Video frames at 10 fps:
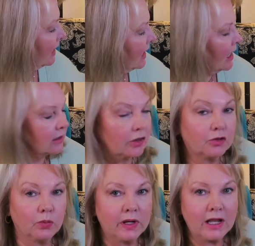I had
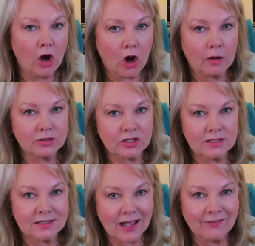3
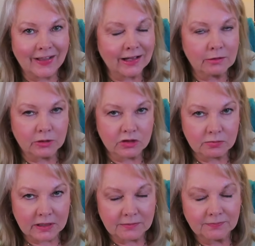options available
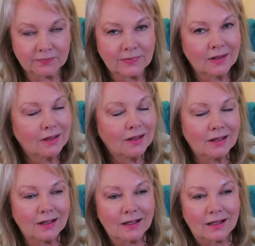to me.
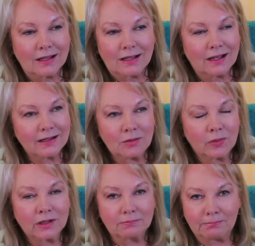I didn't
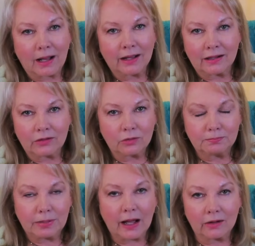want to buy a new
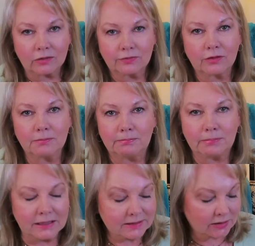pattern for a
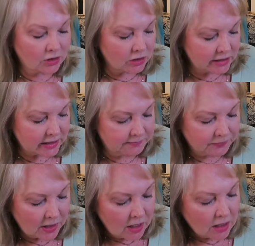basic cardigan.
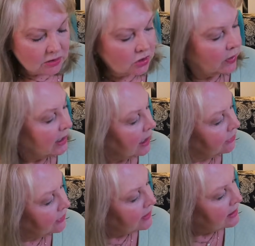So I
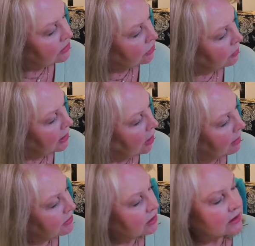have these 3
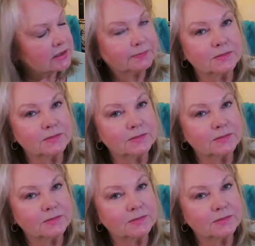options.